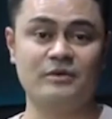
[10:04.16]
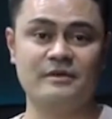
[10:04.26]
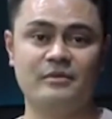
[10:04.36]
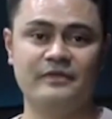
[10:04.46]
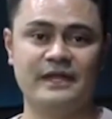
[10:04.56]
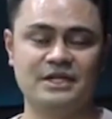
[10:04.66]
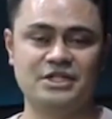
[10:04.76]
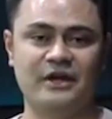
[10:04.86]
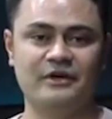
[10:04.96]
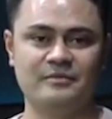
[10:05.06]
be with him on
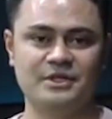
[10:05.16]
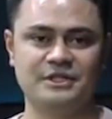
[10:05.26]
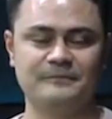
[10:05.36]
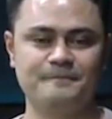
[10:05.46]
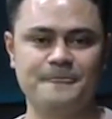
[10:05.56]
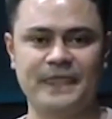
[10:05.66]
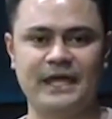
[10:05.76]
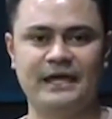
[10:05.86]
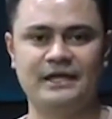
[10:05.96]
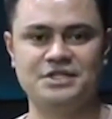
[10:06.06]
that charity mission.
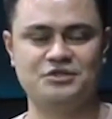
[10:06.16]
And